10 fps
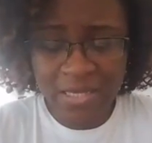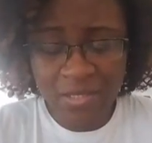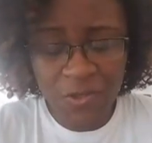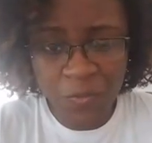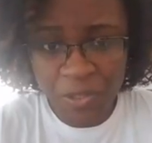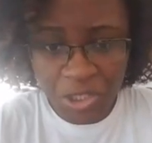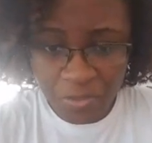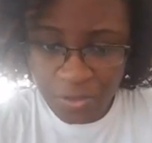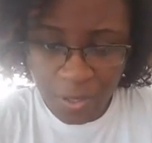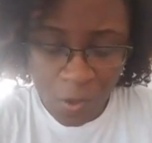It's a super
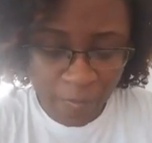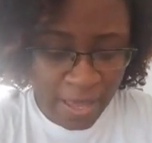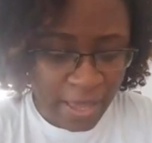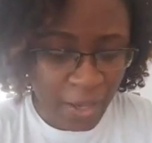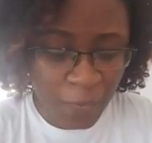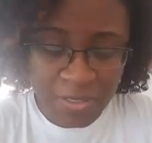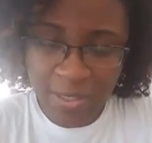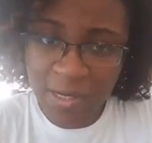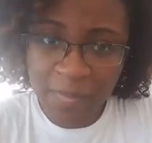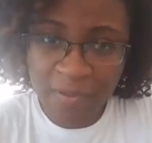chill scope. It
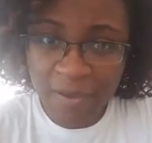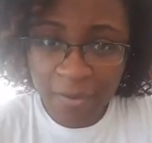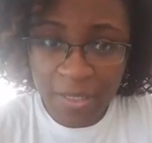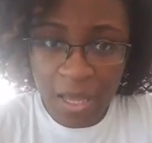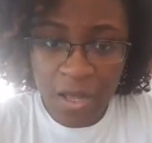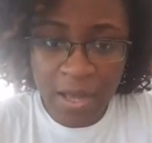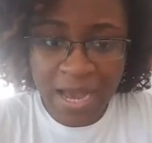wasn't going to be very long.